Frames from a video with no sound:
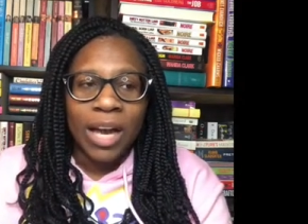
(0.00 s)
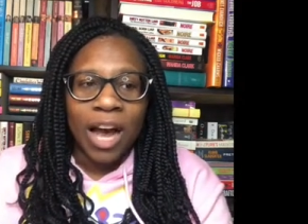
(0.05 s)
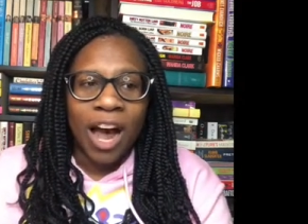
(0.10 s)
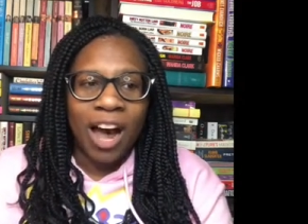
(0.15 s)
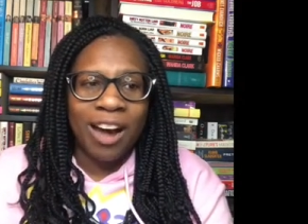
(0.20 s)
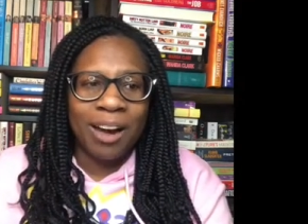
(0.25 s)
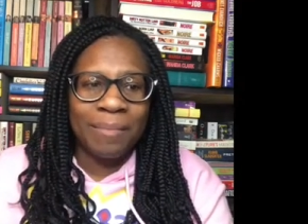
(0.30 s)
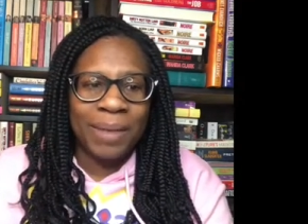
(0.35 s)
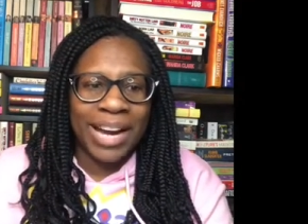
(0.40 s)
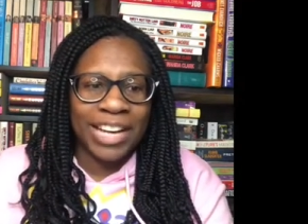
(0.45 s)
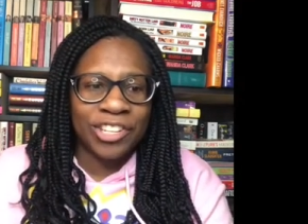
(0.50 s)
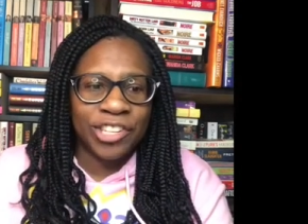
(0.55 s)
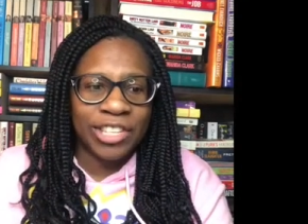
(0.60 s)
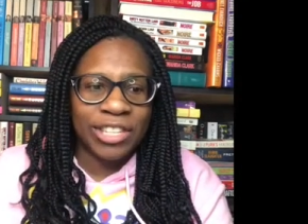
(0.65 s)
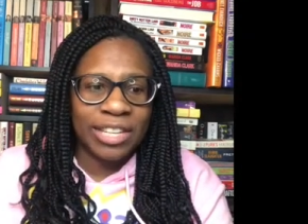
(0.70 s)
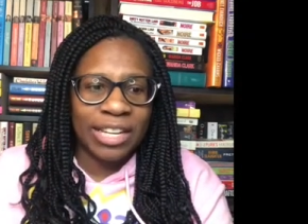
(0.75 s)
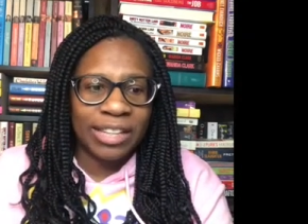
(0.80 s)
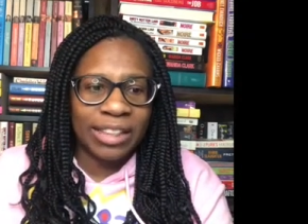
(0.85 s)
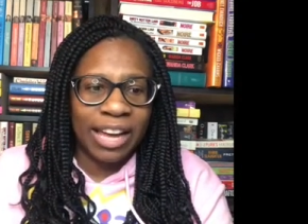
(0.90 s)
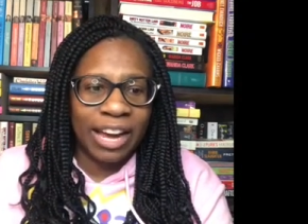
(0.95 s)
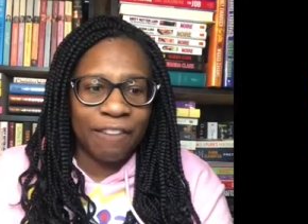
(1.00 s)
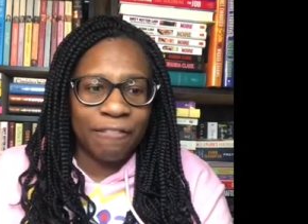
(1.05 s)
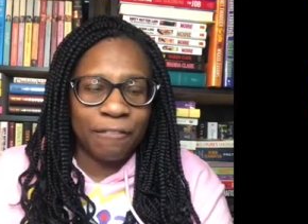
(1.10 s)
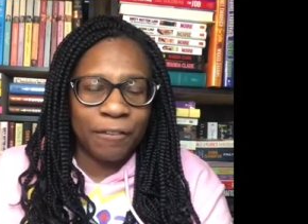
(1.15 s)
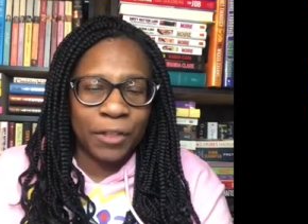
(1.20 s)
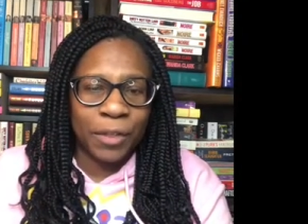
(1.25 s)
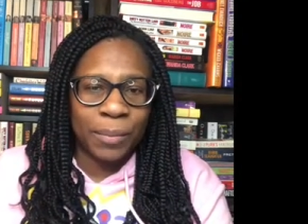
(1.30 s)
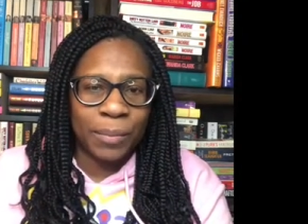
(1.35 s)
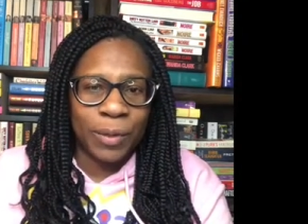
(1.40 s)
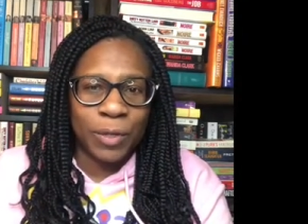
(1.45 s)
I just think that
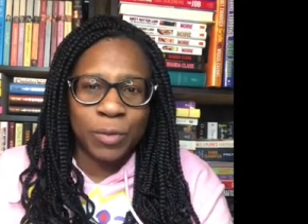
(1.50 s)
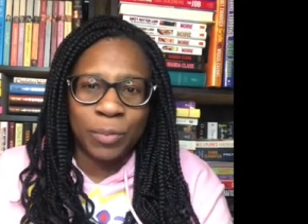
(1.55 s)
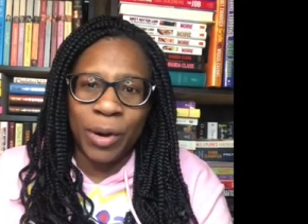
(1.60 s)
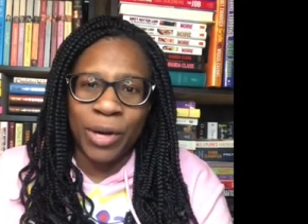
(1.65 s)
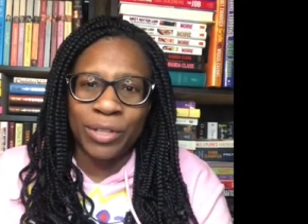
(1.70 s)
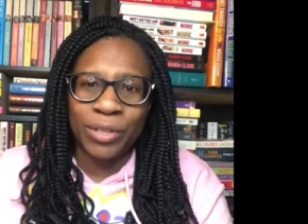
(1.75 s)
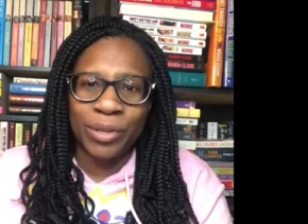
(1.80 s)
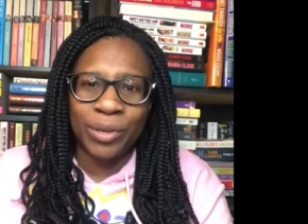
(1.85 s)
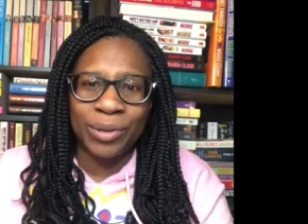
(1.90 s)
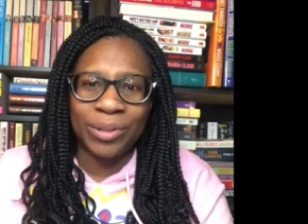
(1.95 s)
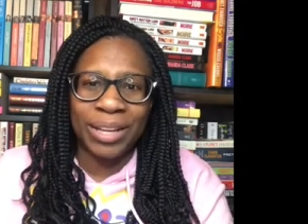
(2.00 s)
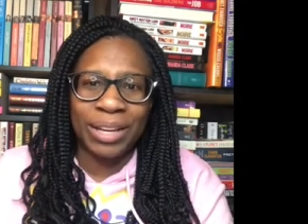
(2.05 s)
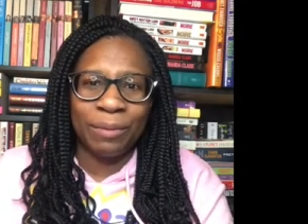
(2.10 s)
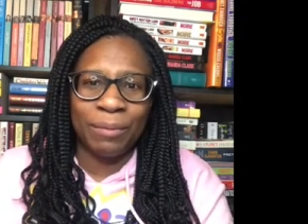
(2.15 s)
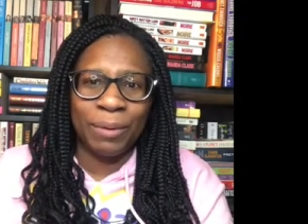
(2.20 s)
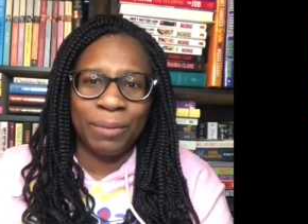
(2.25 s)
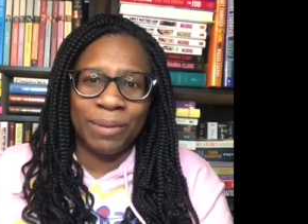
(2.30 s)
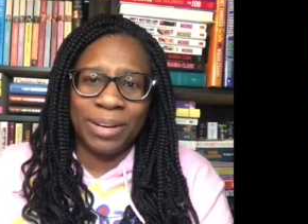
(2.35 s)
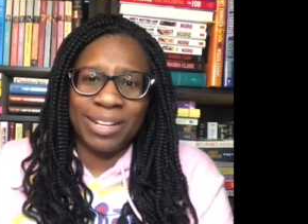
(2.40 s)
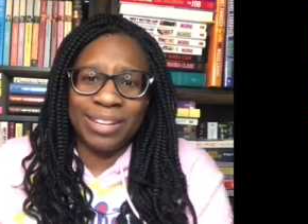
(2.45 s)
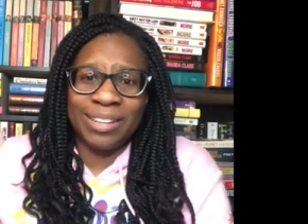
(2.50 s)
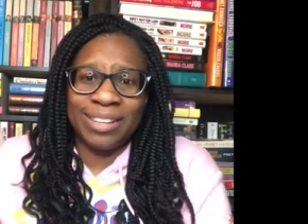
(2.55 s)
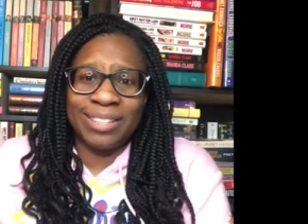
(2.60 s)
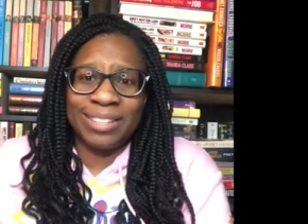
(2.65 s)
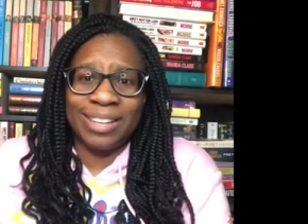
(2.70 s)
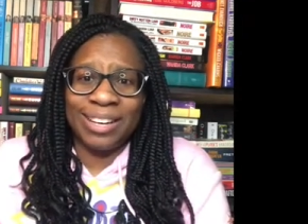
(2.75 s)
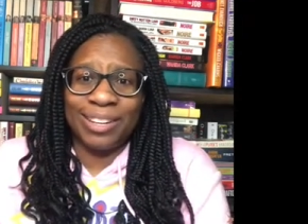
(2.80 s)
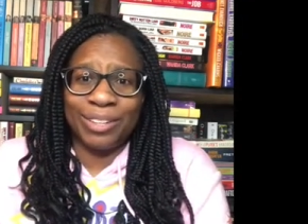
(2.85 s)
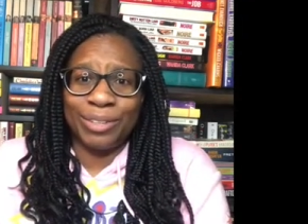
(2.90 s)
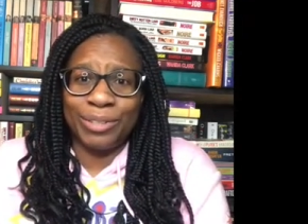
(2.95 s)
for the most part though, like we wanted to
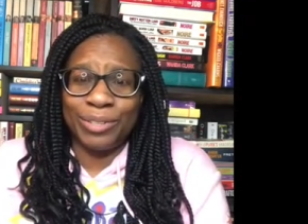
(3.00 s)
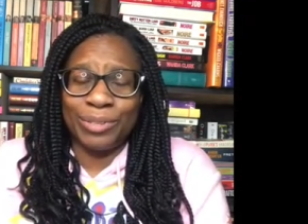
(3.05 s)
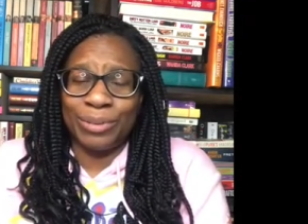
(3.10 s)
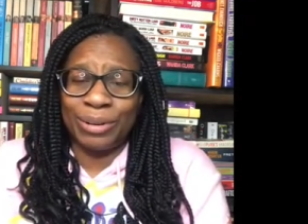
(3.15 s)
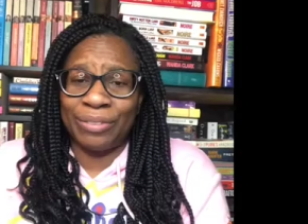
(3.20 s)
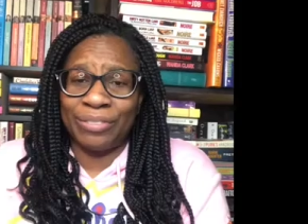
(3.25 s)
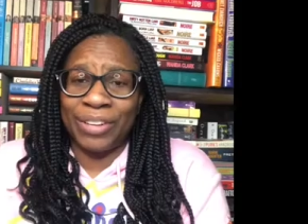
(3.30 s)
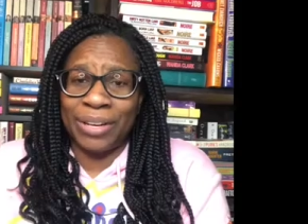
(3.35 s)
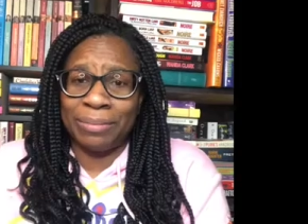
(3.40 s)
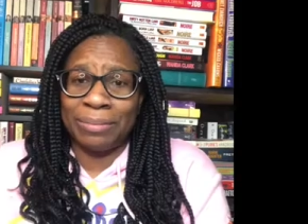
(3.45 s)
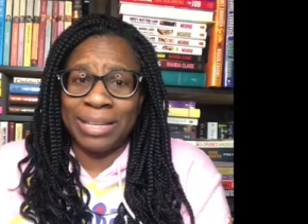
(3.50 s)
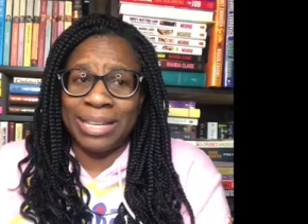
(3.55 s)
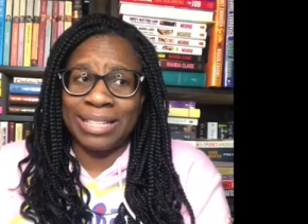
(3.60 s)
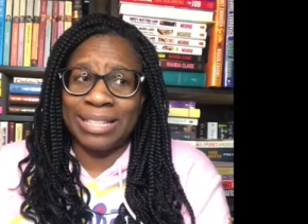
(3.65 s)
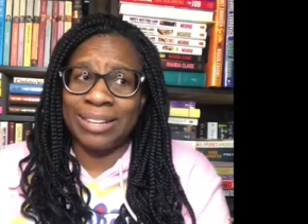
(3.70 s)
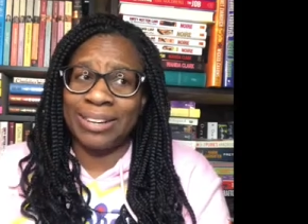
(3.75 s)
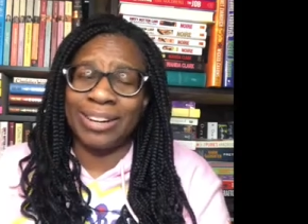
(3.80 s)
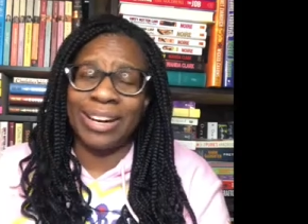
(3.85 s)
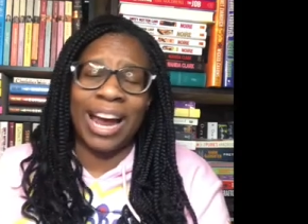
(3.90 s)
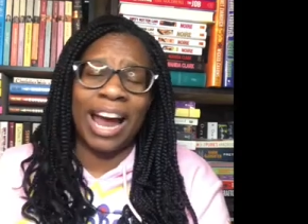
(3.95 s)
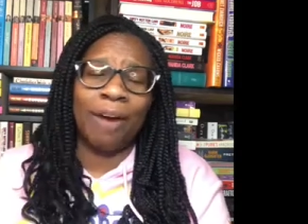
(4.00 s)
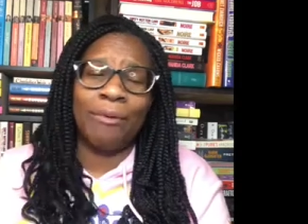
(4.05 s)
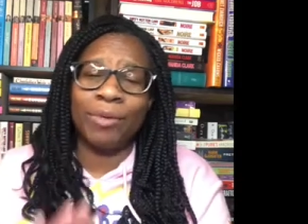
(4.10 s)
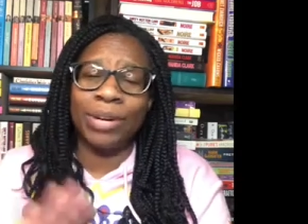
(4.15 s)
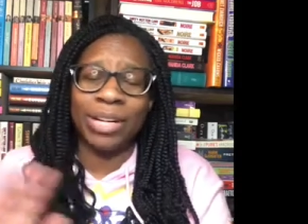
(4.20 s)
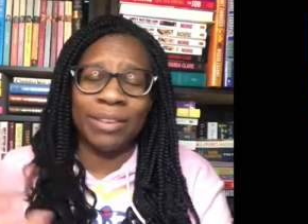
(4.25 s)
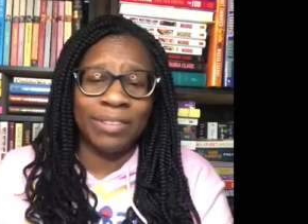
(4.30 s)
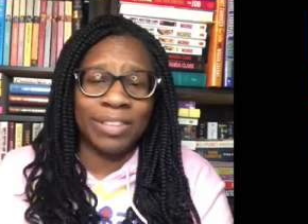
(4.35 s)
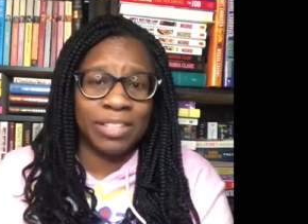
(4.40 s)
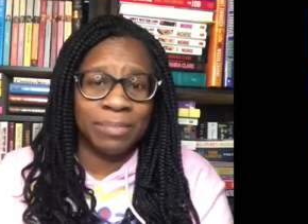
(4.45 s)
stay close to our families. I
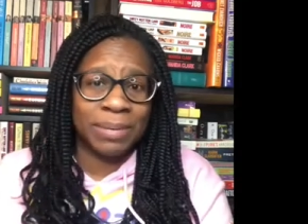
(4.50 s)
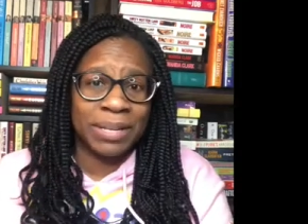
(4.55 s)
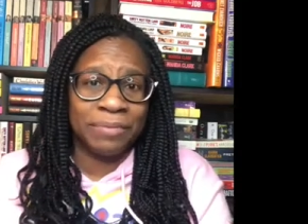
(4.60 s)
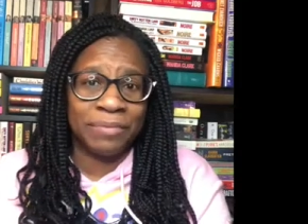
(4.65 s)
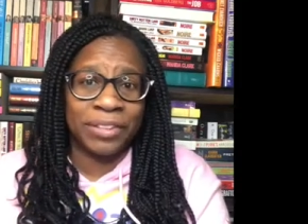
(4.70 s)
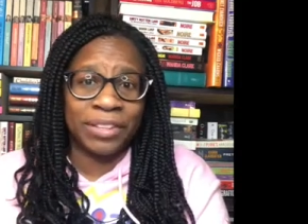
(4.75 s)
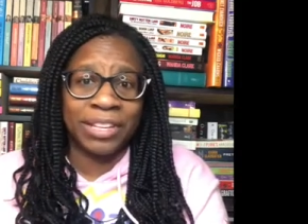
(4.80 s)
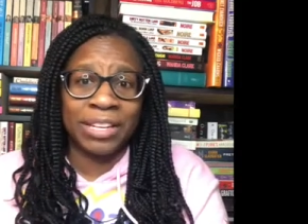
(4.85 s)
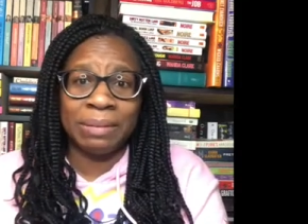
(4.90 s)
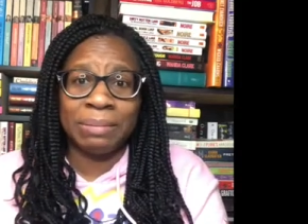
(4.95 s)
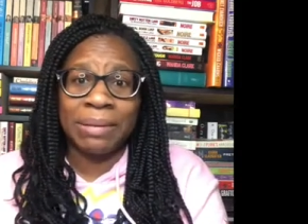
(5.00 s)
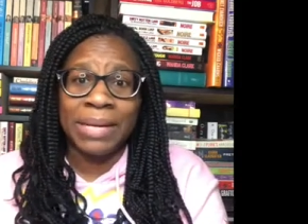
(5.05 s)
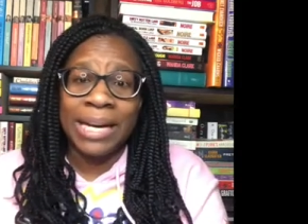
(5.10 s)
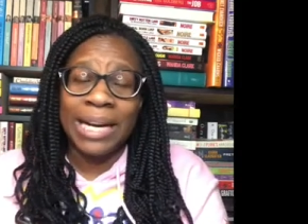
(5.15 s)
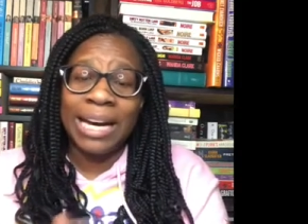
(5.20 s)
won't even speak for them.